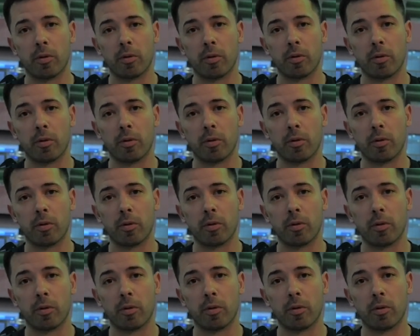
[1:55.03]
I
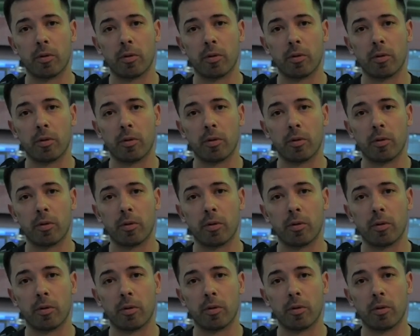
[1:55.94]
apologize, my microphone cut
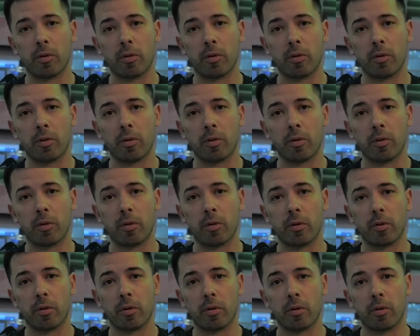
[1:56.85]
out, so I need to dub the
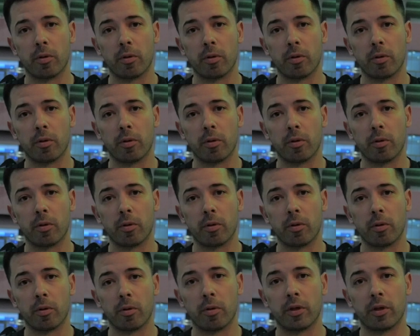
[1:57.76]
voice in this clip.